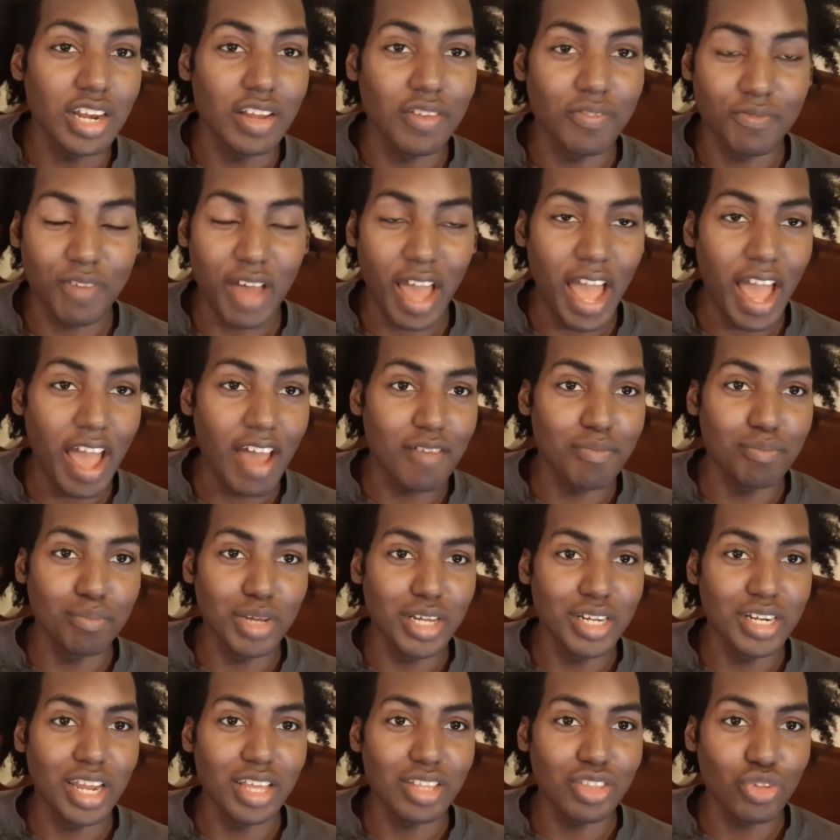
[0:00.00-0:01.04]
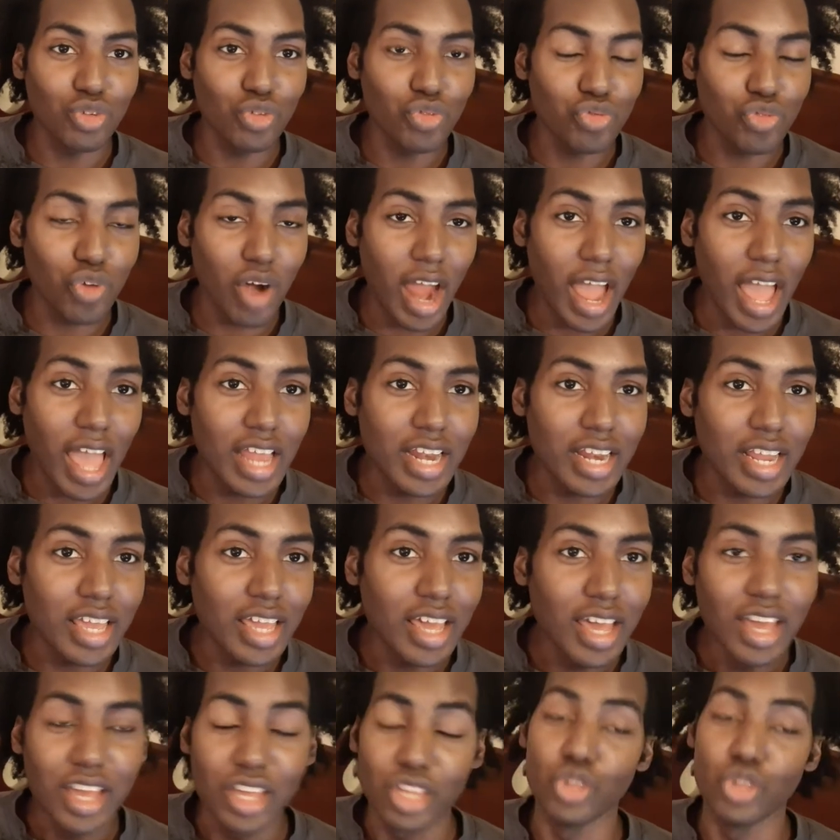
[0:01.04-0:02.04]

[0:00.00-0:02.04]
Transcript: to 5 Monday through Friday.